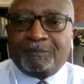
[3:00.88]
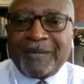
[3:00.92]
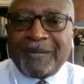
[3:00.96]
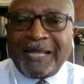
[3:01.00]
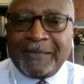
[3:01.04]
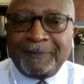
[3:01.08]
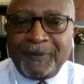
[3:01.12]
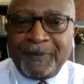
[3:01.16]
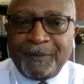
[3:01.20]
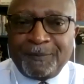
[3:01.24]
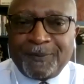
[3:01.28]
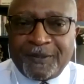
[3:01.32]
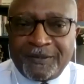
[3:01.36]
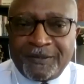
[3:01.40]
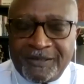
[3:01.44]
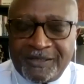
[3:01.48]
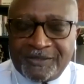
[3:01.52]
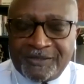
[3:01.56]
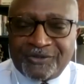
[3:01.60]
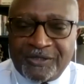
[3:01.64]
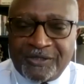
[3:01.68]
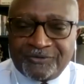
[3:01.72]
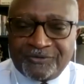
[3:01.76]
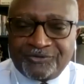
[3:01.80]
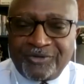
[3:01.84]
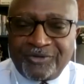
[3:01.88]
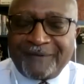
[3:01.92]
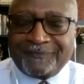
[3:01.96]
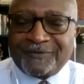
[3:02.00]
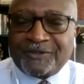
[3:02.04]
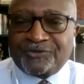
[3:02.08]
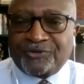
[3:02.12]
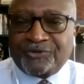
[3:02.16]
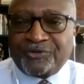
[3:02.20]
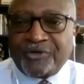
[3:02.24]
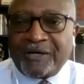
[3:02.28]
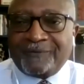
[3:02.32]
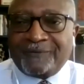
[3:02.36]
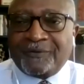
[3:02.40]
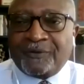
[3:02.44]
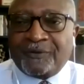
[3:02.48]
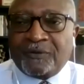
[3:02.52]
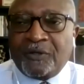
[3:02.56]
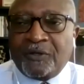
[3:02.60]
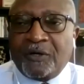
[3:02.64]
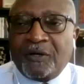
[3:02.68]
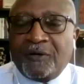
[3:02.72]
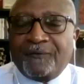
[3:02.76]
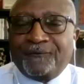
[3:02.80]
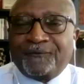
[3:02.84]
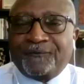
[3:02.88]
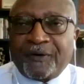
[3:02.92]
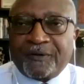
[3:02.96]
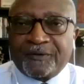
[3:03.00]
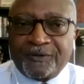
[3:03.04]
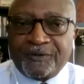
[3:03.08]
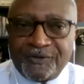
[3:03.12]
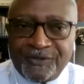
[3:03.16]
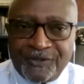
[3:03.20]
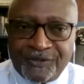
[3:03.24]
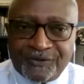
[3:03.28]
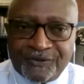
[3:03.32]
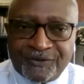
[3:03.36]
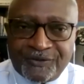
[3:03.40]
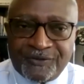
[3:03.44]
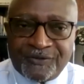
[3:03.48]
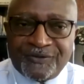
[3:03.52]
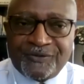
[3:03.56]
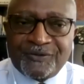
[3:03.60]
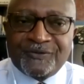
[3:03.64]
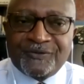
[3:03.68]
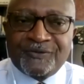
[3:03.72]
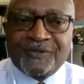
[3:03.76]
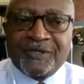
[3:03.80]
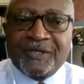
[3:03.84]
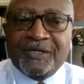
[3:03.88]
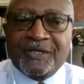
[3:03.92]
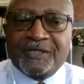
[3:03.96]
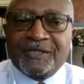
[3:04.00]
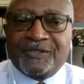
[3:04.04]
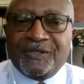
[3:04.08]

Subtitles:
Black people in this country have to travel farther distances